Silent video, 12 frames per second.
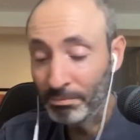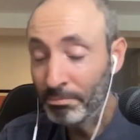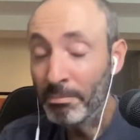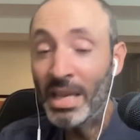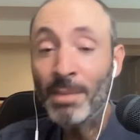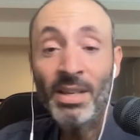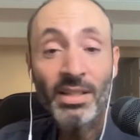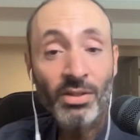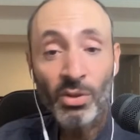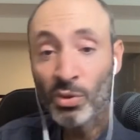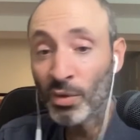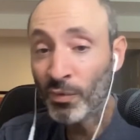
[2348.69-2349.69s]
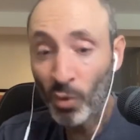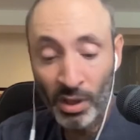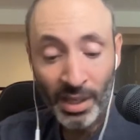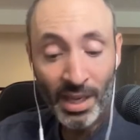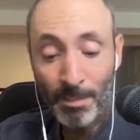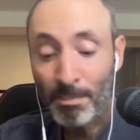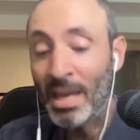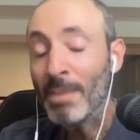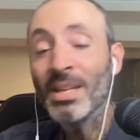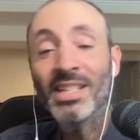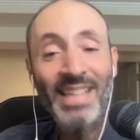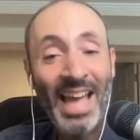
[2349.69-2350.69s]
maybe it's through their 401k,
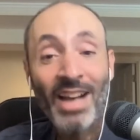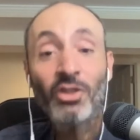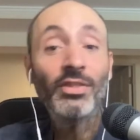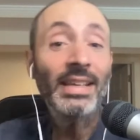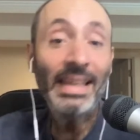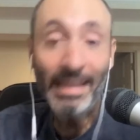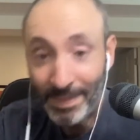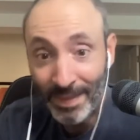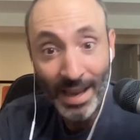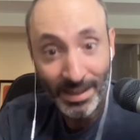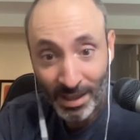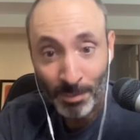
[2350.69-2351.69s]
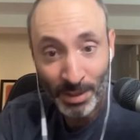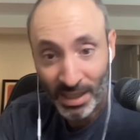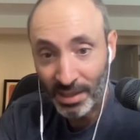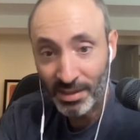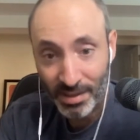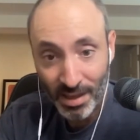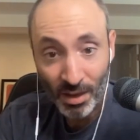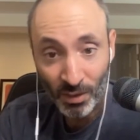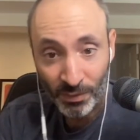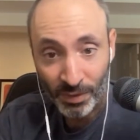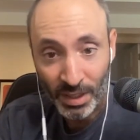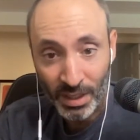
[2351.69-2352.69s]
maybe it's actually in that company itself.